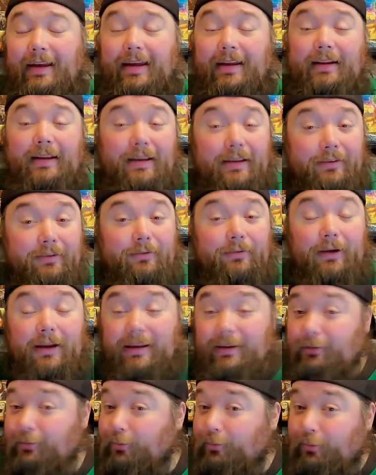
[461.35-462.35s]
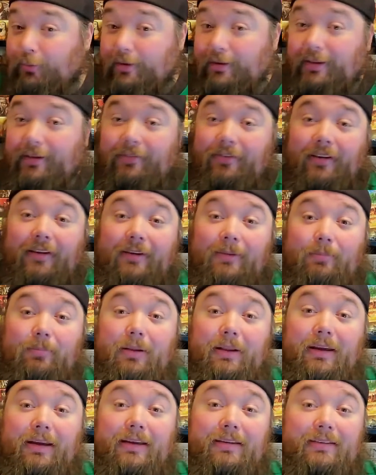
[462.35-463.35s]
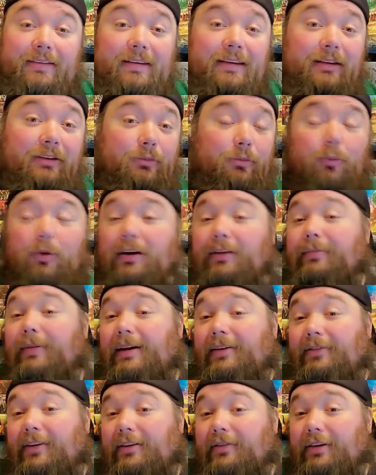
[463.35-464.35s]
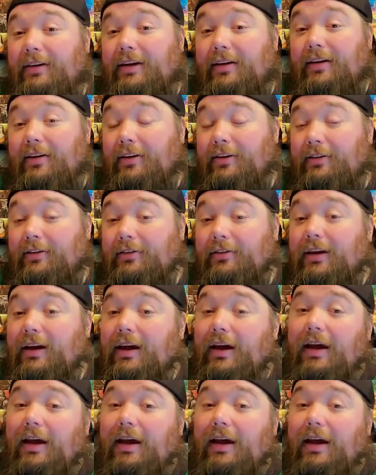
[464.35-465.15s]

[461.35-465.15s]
And he's really fun to play as. He's one of my favorite characters.